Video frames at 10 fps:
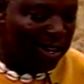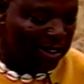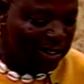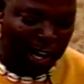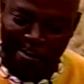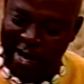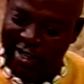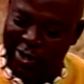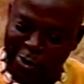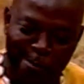it, talk about
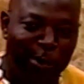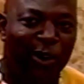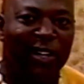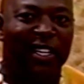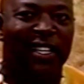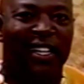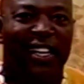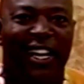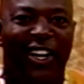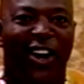the new book
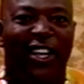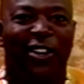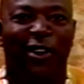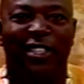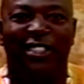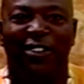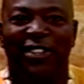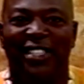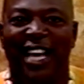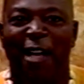and all that great stuff
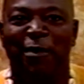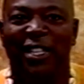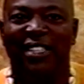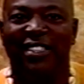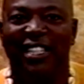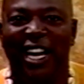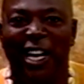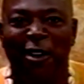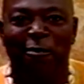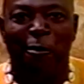that's happening. His
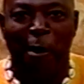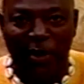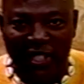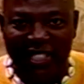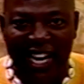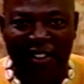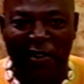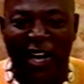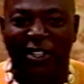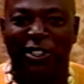name, remember his name
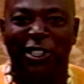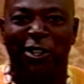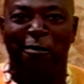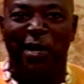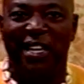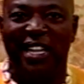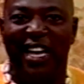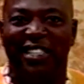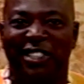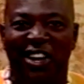now, because he's going to be the
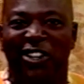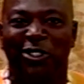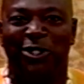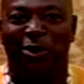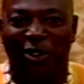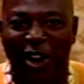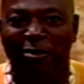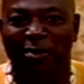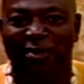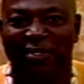next Donald Trump.
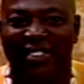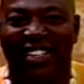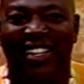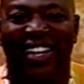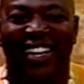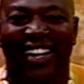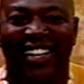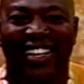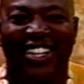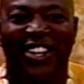
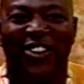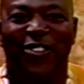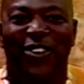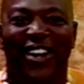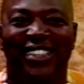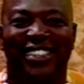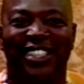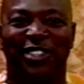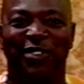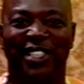Juan
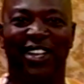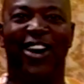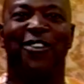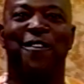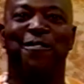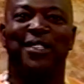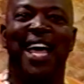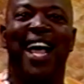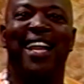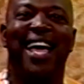Chisholm is here, all the way from
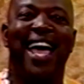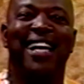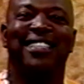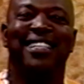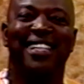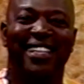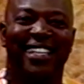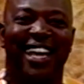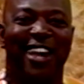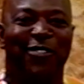Tallahassee.
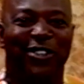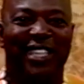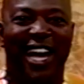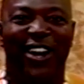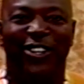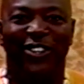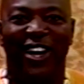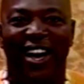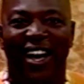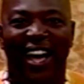Came on down on
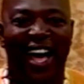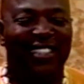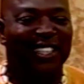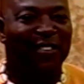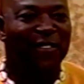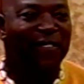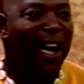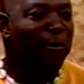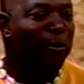I-75.